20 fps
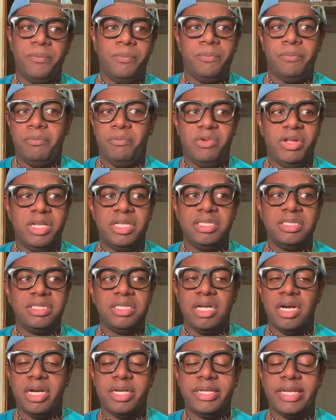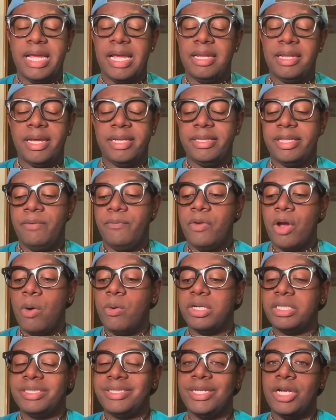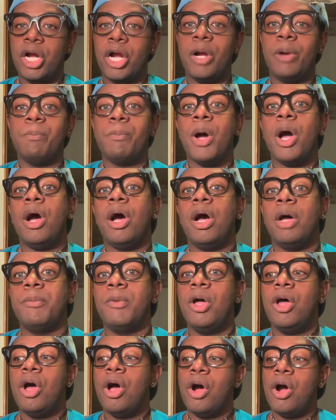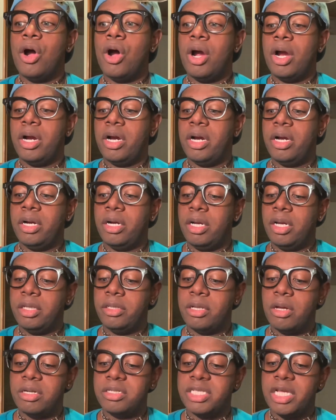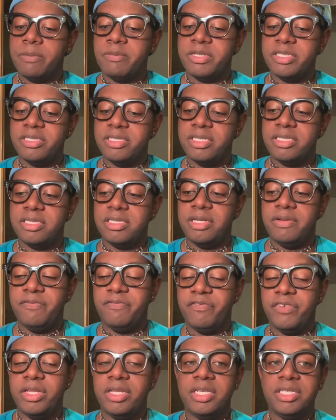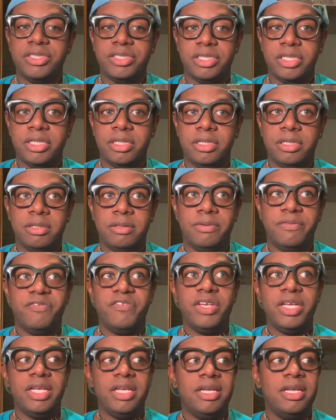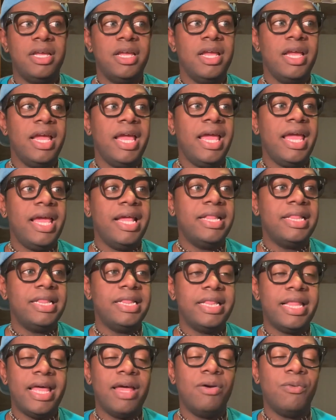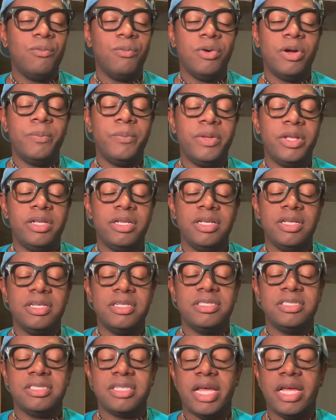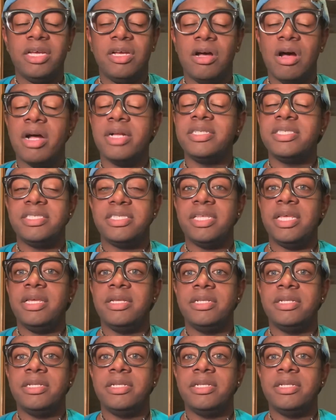We didn't see her dad like that. We always seen her mom or her longtime assistant, Felicia Fee. And that woman is like God sent.